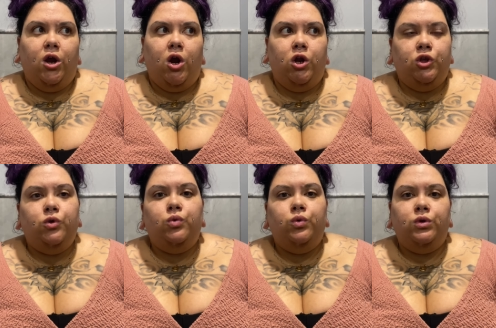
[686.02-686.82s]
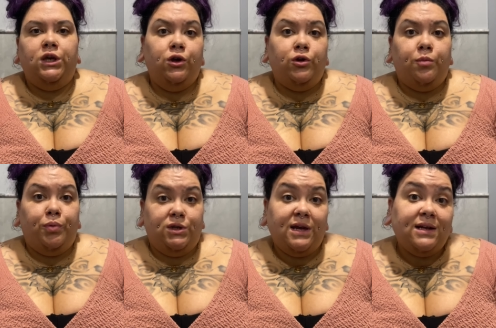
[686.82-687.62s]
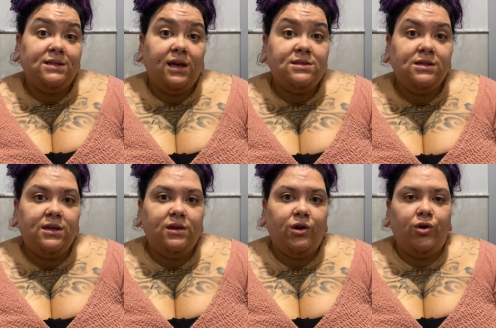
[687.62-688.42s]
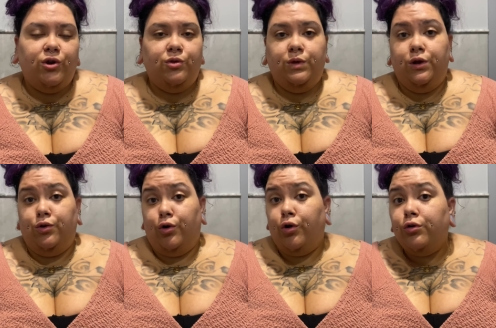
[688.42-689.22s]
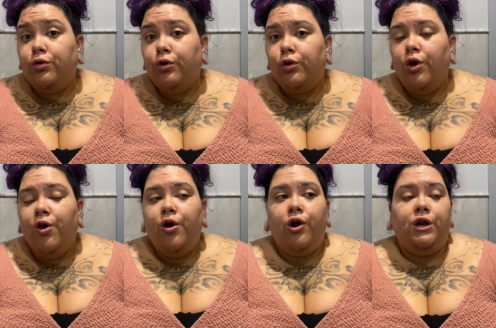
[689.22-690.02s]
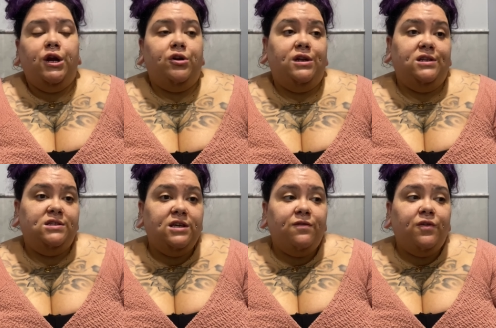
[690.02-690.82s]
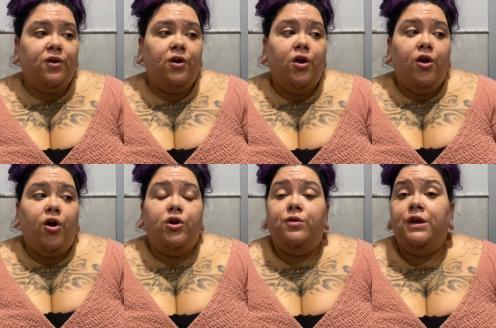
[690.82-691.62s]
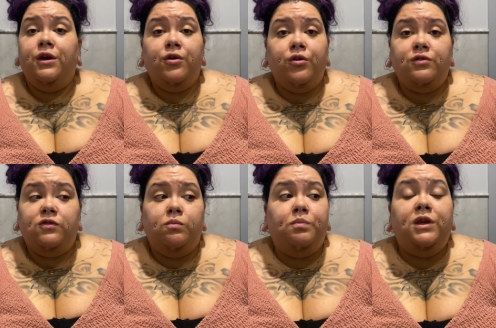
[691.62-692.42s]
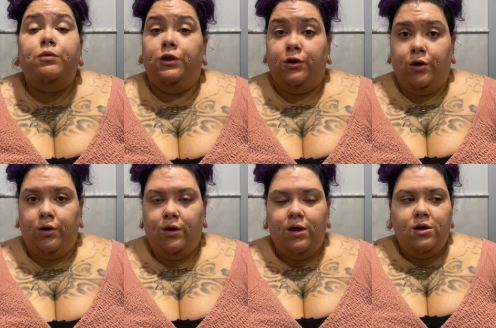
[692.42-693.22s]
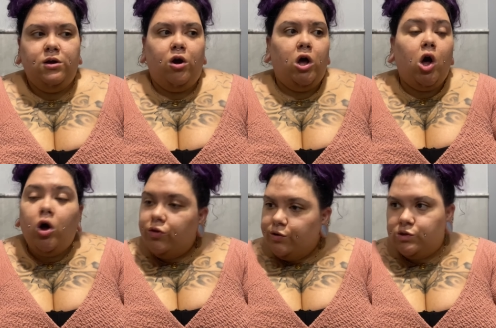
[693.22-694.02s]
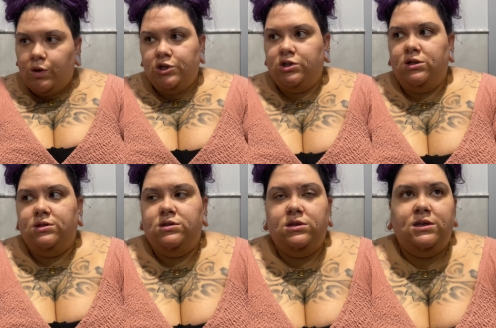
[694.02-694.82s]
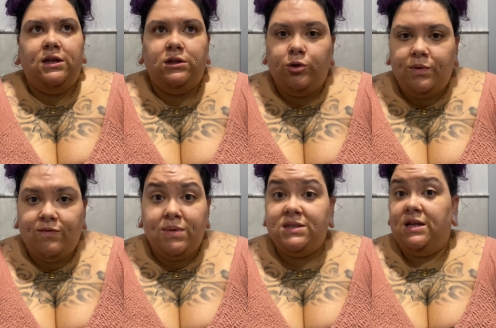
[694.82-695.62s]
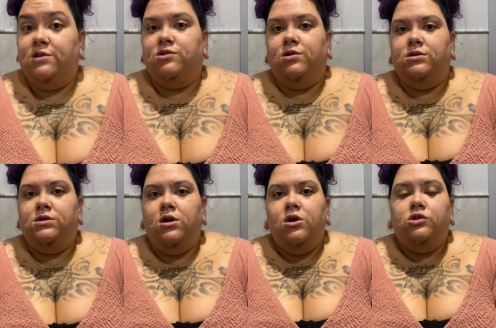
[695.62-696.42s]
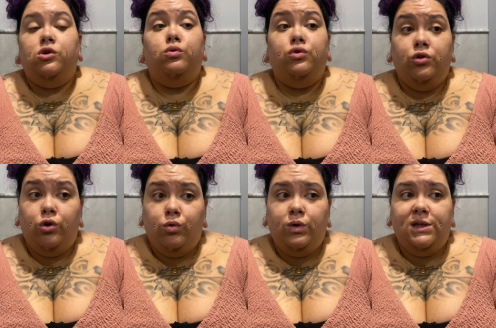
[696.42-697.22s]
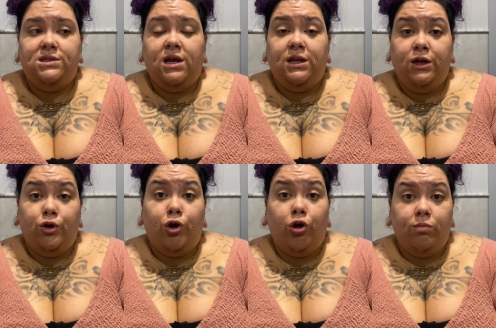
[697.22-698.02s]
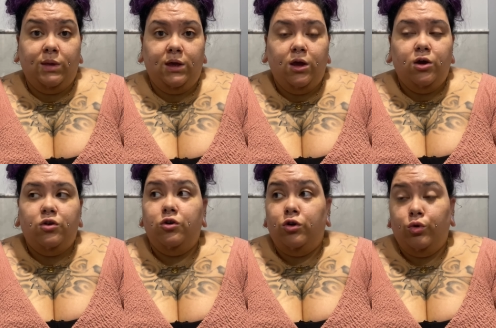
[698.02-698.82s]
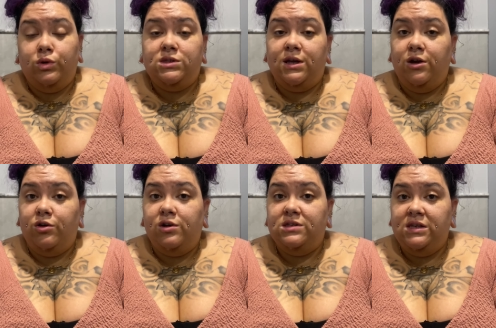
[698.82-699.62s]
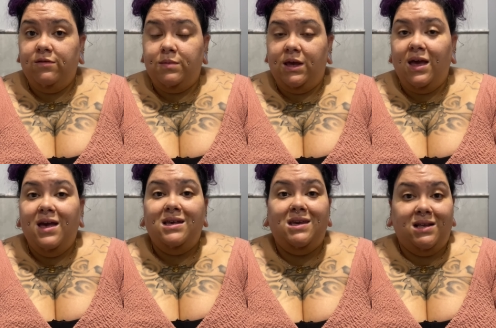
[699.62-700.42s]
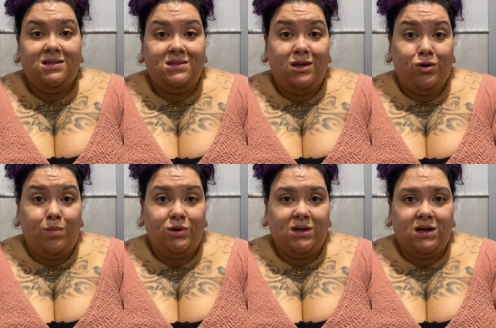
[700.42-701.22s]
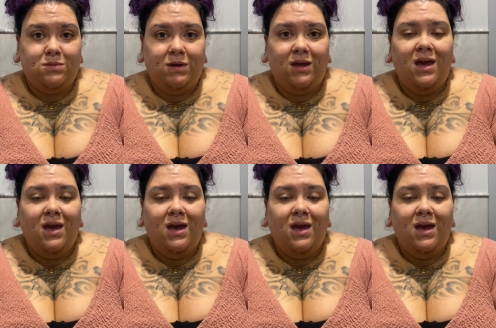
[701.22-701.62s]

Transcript: are you here to protect Jessie? Are you here to hurt her? Are you here to deceive her? Are you here to be with her? All those questions get a little bit of mixed answers. So no, it's not here to hurt me. No, it's not here to deceive me. Yes, it's here to protect me.